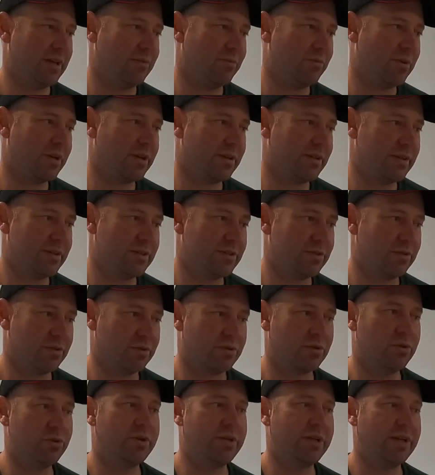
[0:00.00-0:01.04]
one of these sort
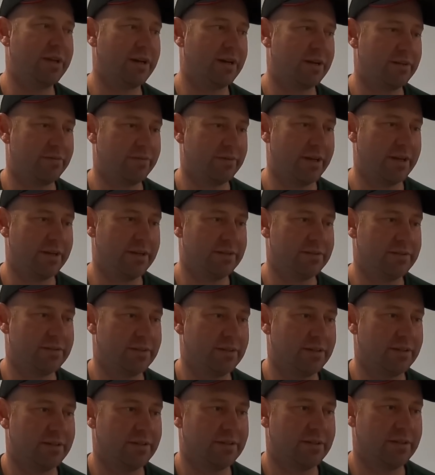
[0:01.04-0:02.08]
of cookie cutter vans
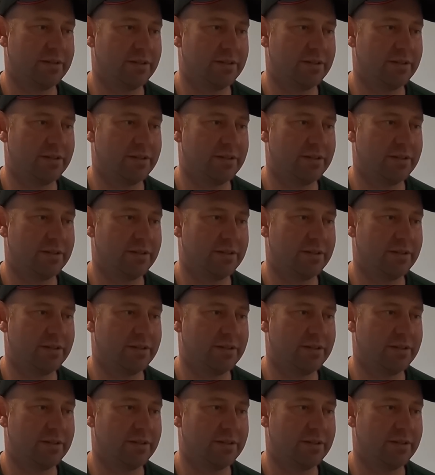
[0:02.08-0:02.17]
that,